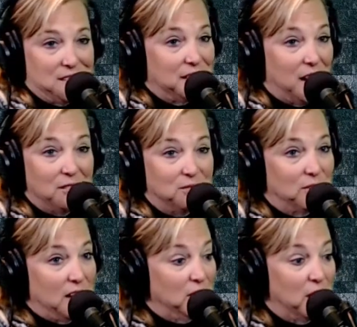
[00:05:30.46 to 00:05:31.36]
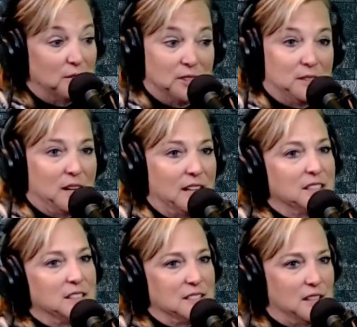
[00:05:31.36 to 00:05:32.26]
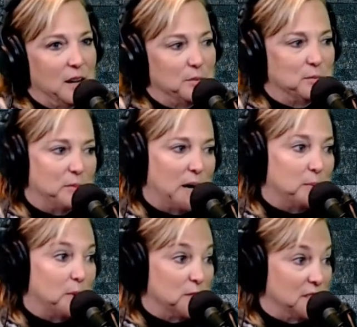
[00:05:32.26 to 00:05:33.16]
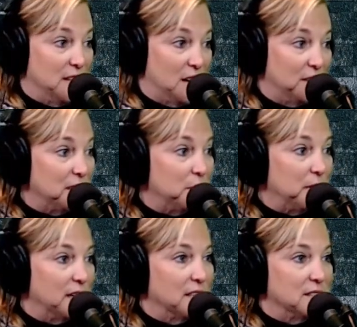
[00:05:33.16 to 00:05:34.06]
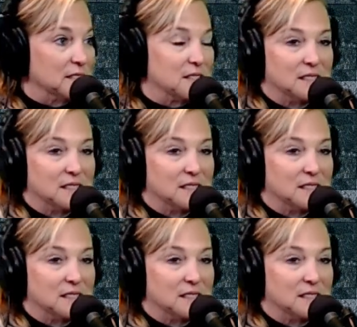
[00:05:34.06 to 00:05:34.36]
Like I love it. It's not my personality because